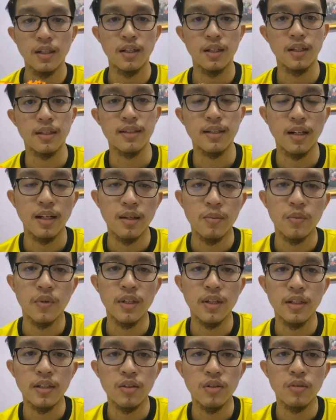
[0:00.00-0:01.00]

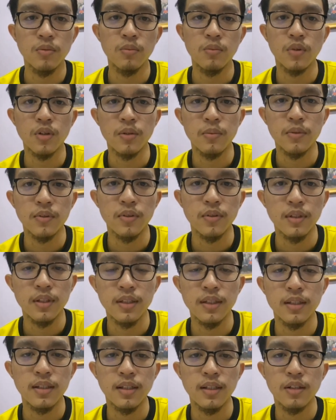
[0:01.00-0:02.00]
Assalamualaikum
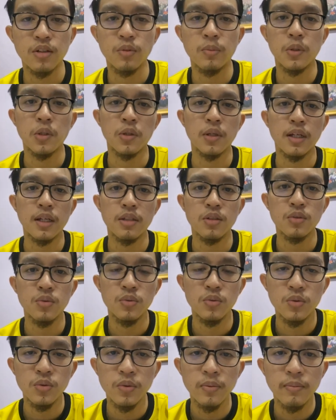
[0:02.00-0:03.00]
warahmatullahi taala
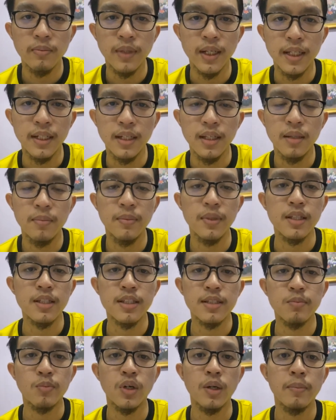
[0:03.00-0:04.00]
wabarakatuh. My name
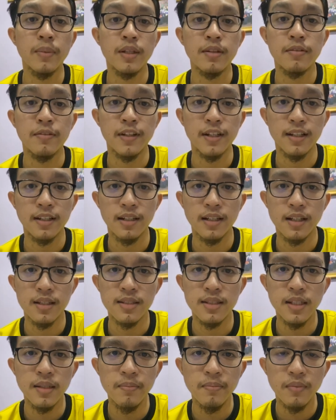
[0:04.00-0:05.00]
is Muhammad Farhan
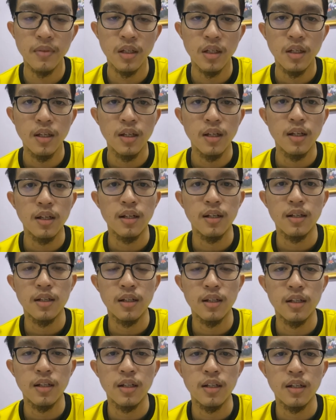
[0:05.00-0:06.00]
Hazim.
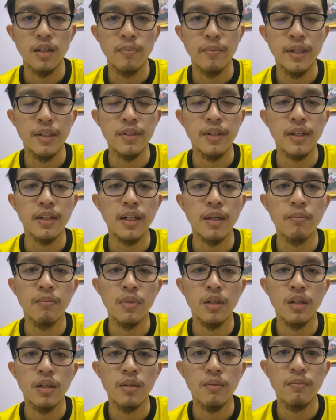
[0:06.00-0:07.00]
Metric
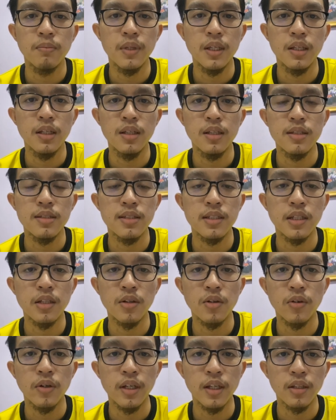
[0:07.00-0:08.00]
number
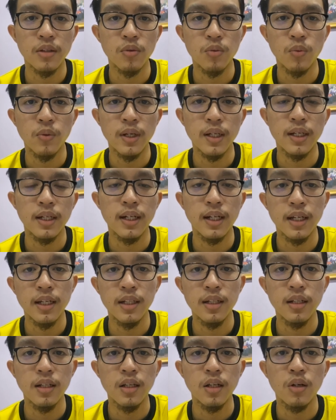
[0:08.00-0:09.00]

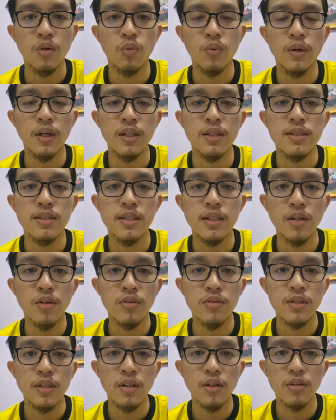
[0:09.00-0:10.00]
B0819.
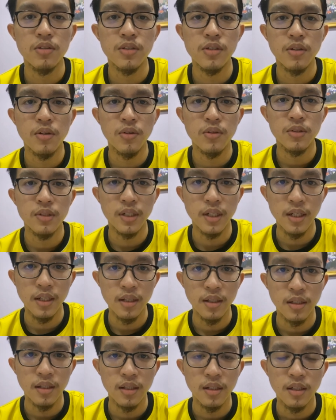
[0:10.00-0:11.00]

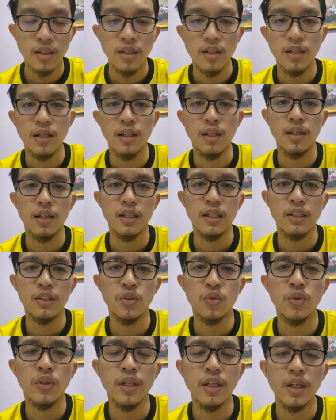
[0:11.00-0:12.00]
10003, and
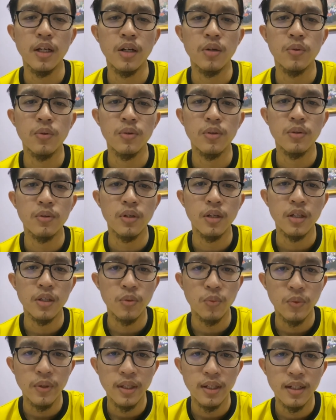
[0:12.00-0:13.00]
today I
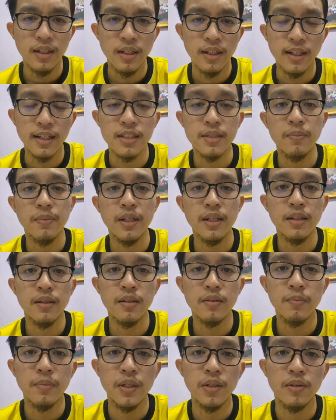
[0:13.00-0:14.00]
will explain
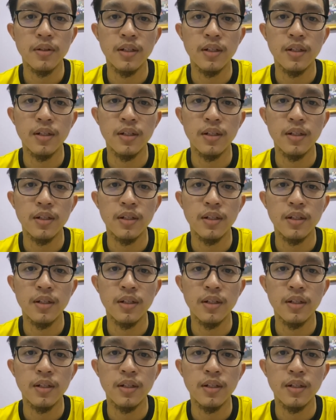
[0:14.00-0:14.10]
about